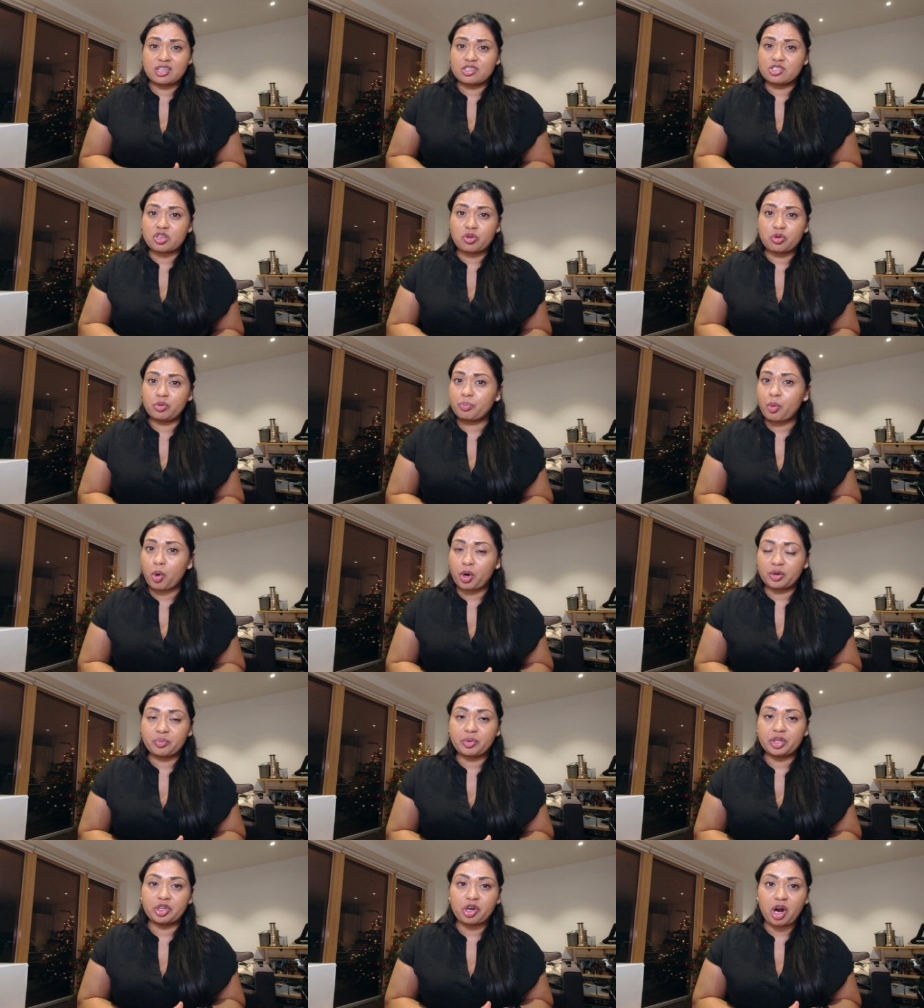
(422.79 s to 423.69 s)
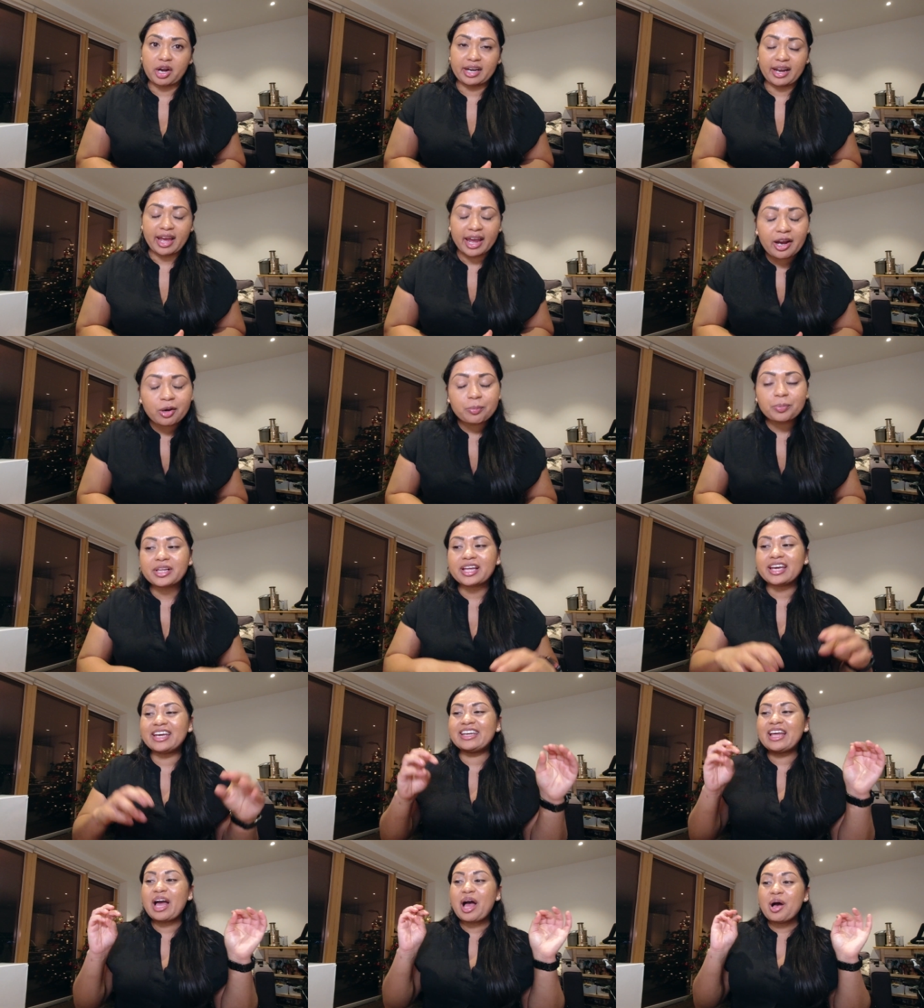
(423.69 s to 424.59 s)
is so important when you're on an
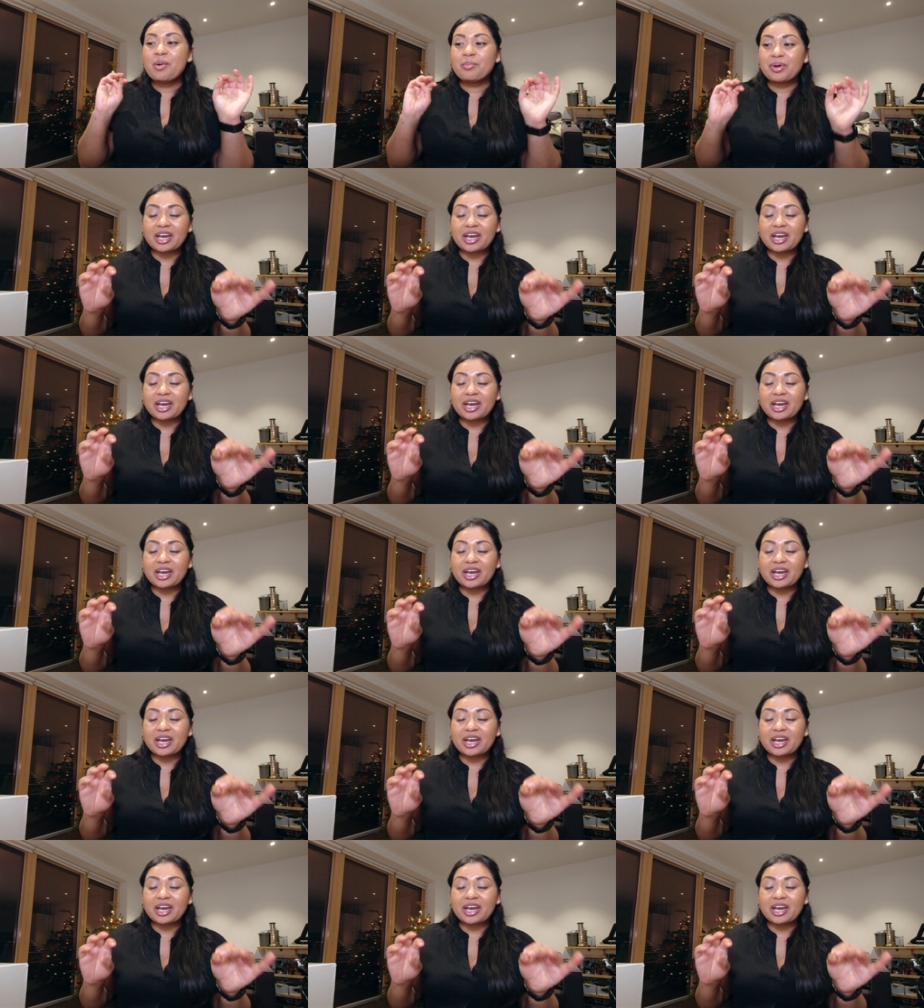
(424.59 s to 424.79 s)
airplane.